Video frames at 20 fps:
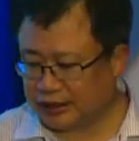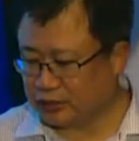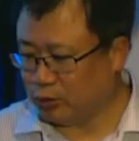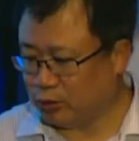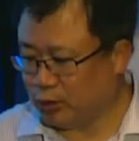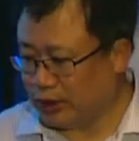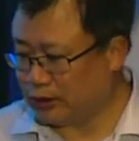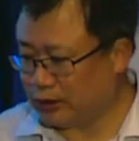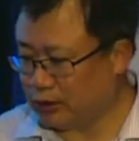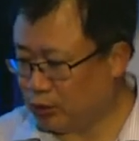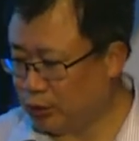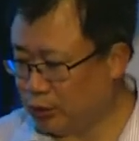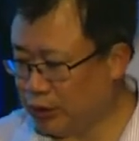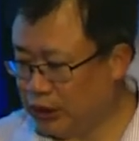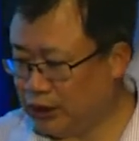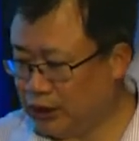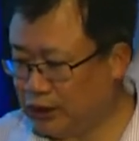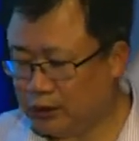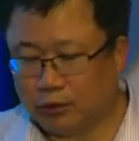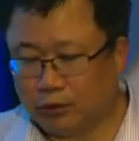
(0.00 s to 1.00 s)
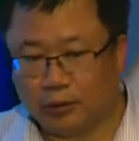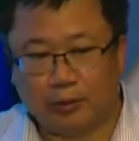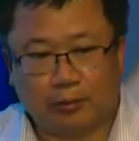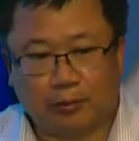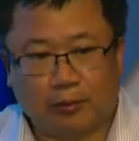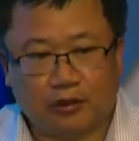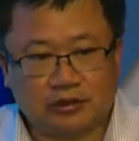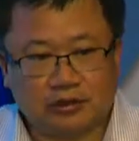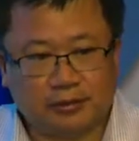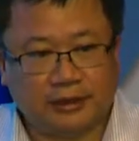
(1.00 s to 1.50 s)
what we
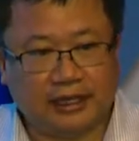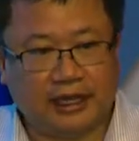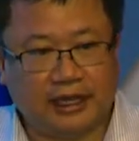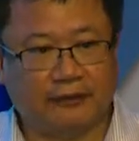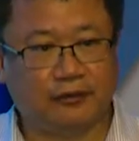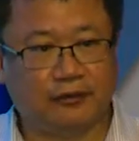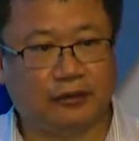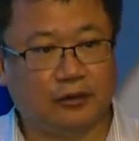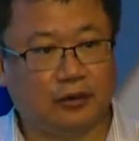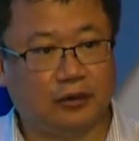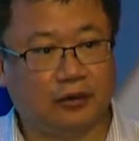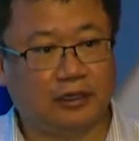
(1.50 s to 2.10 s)
possibly have to